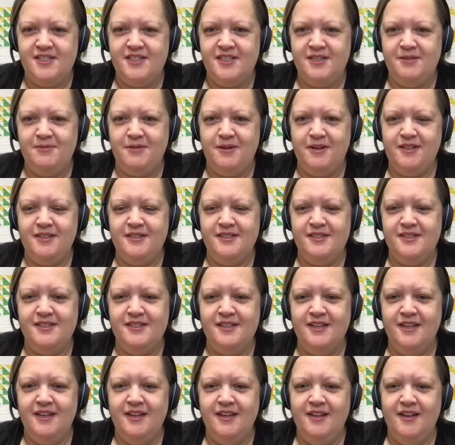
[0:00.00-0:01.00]
cross-stitchy ones.
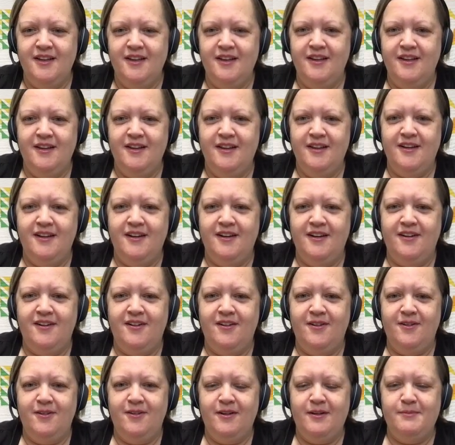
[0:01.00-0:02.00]

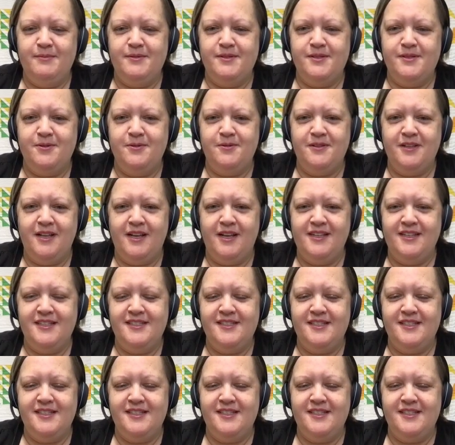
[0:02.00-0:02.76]
Oh, I'm so glad to